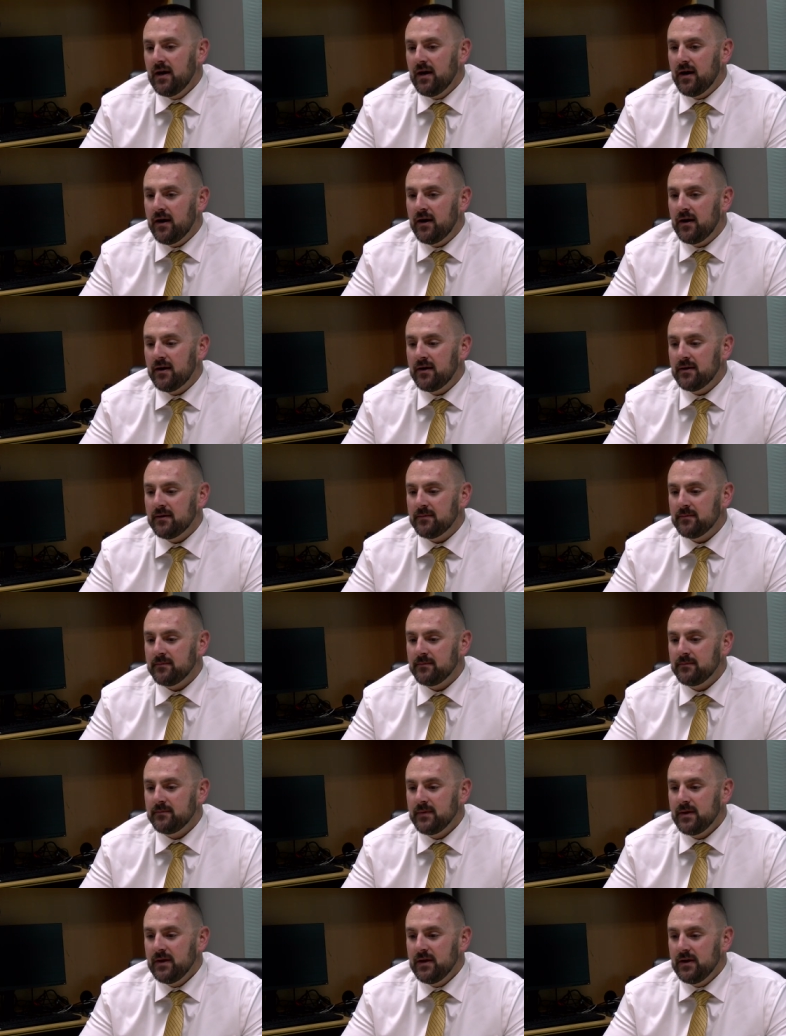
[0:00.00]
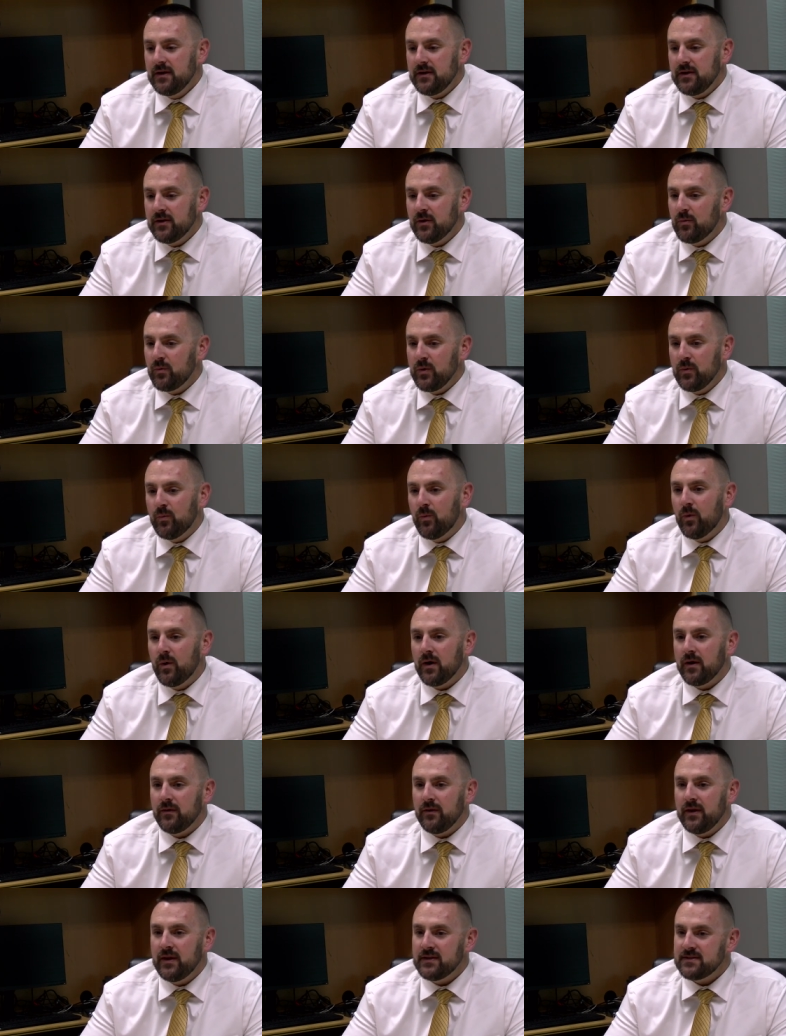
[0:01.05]
Um, you know, we
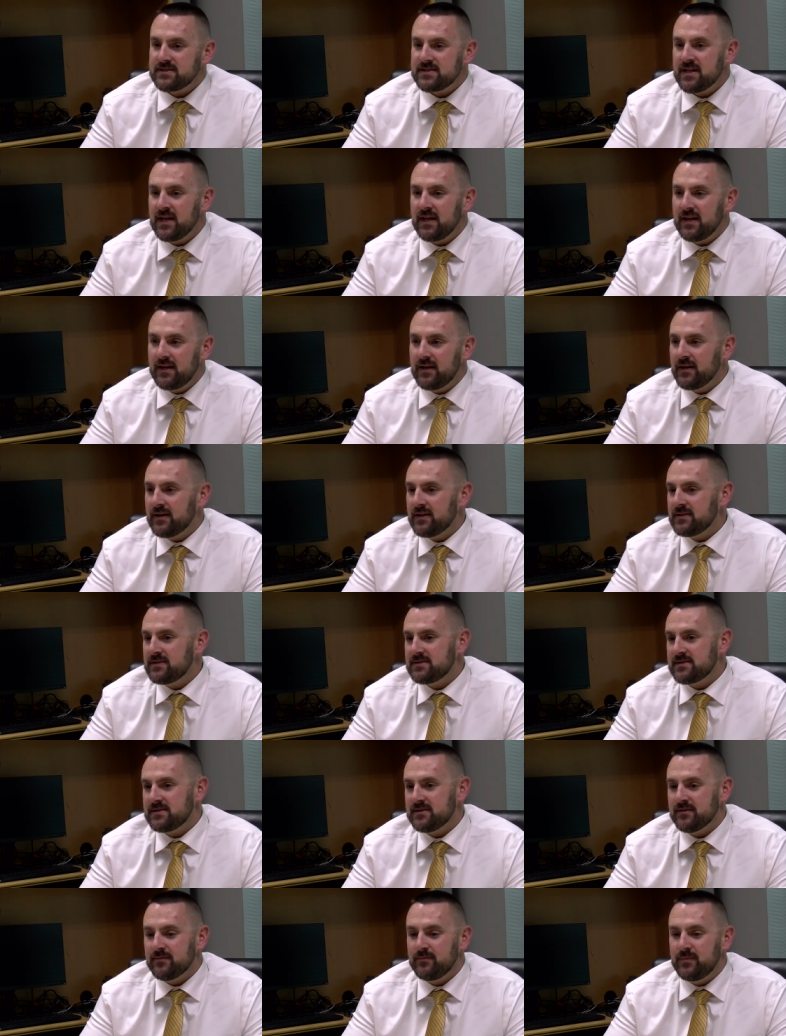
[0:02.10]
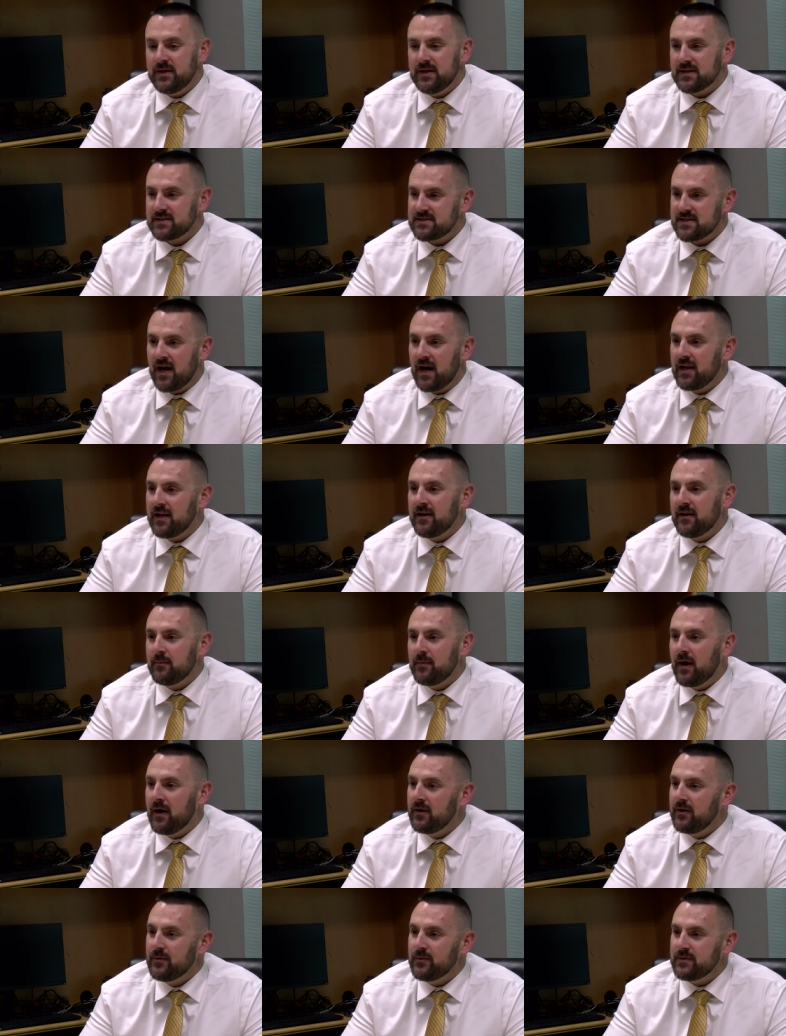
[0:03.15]
want in-state kids to be excited
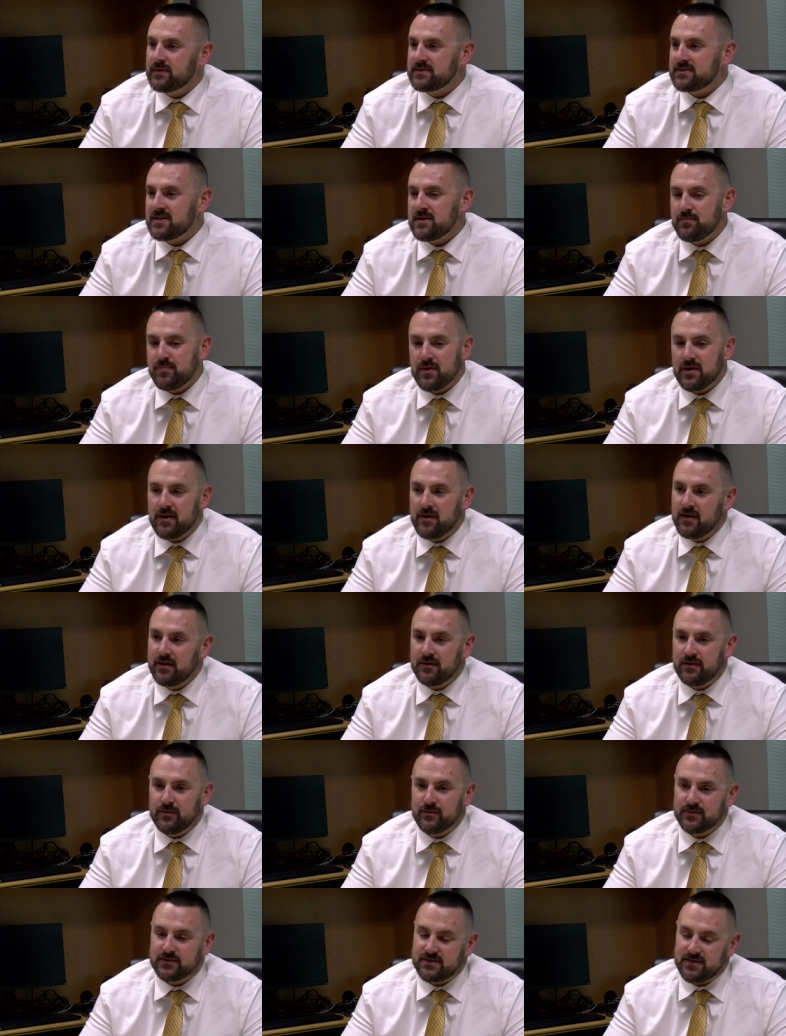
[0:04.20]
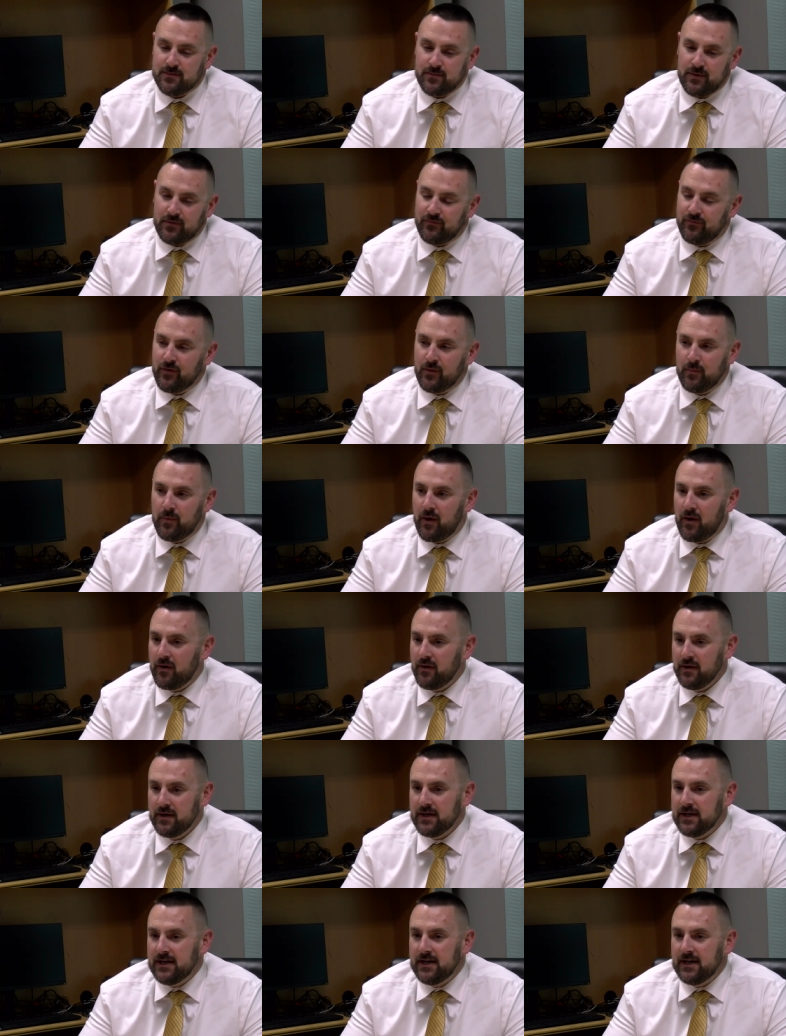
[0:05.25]
about UNCP and UNCP football.